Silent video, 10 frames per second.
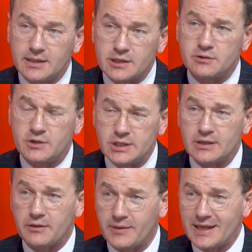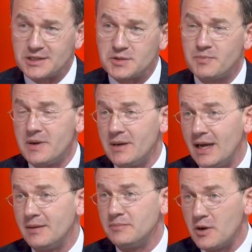the strategic threats
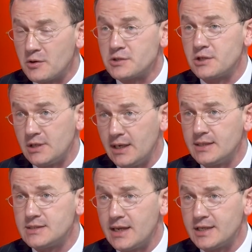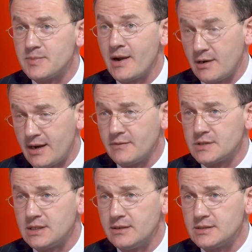uh, posed to the United States by our
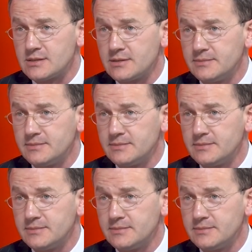adversaries.